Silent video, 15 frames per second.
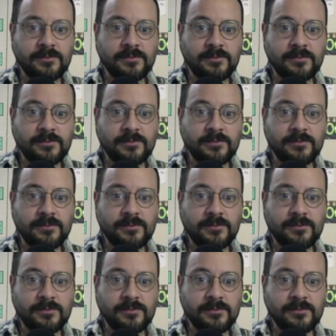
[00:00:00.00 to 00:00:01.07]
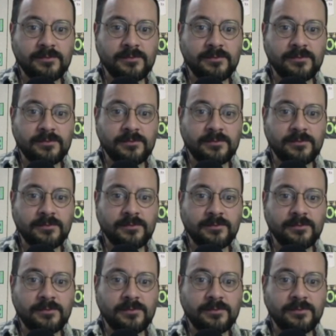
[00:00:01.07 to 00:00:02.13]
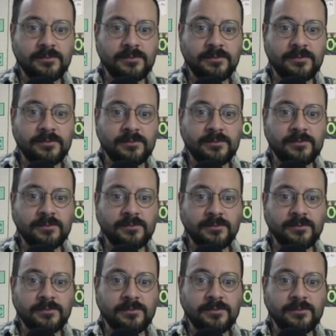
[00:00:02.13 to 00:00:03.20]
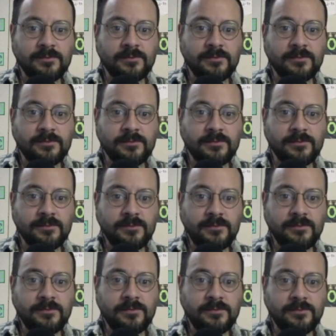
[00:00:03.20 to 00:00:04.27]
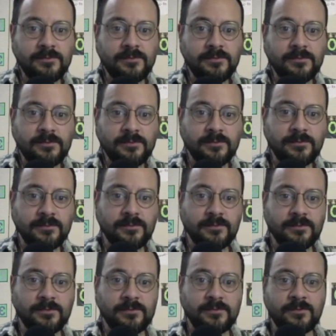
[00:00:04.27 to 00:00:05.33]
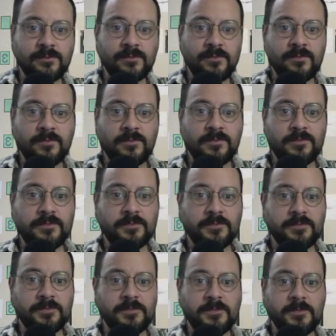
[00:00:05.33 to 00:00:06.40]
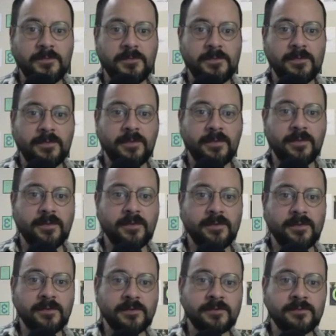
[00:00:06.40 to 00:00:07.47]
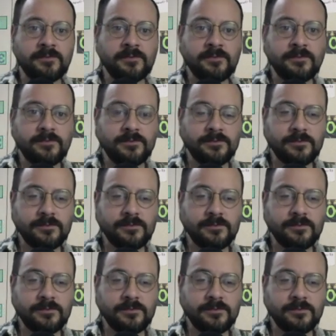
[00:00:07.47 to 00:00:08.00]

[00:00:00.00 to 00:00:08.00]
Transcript: No words are spoken by the person on screen.